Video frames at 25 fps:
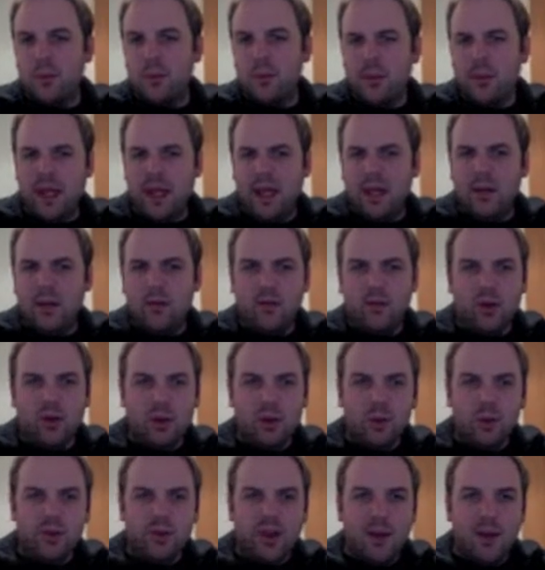bad
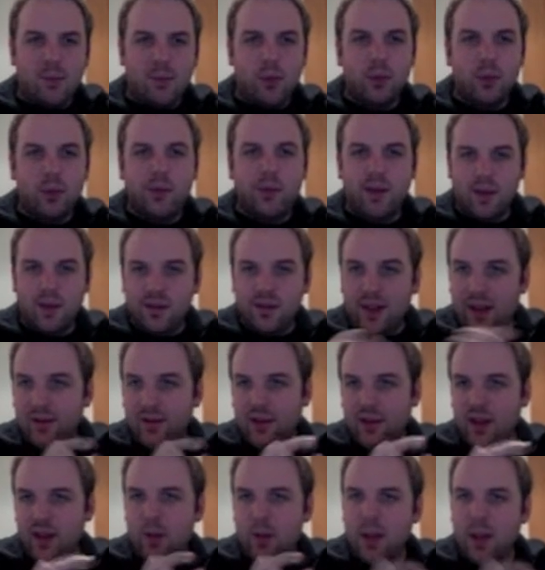vocal samples and
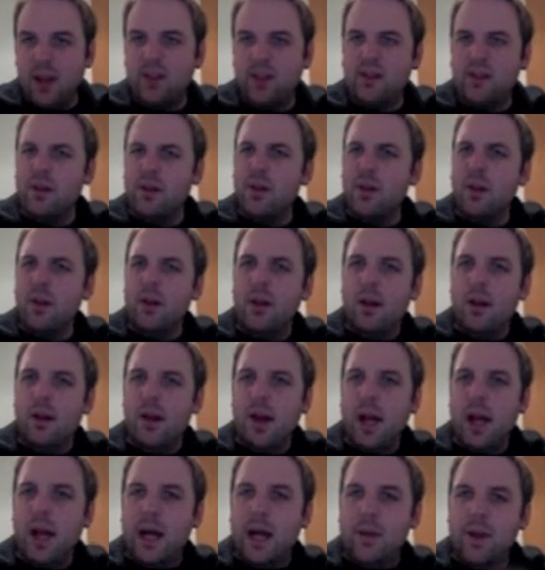saving them as
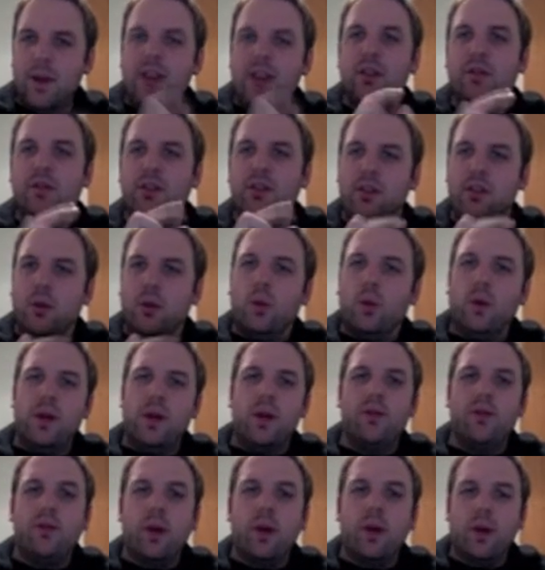individual
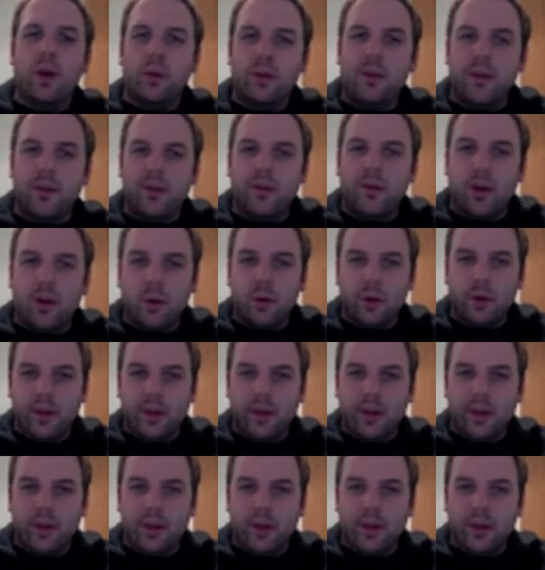audio files in the folder